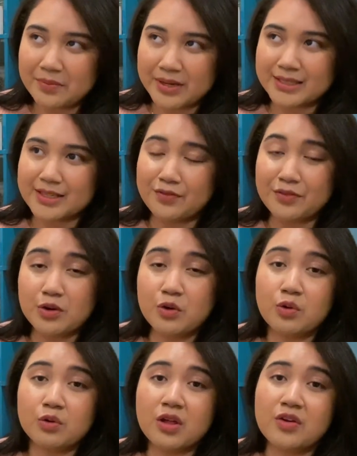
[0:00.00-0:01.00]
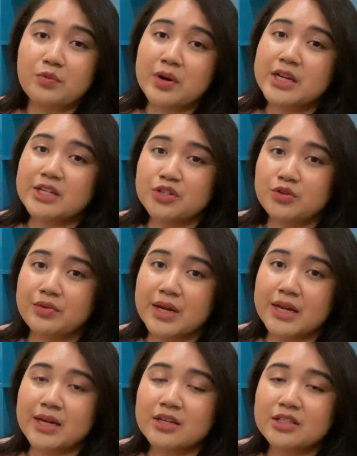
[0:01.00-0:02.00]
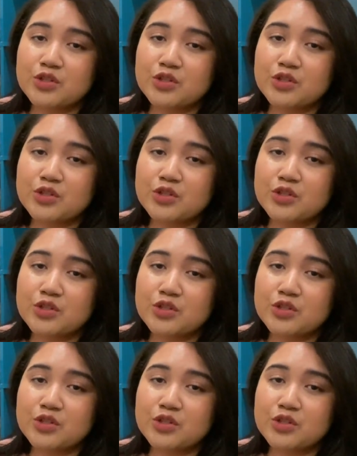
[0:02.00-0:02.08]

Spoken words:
myself a goal of wanting to read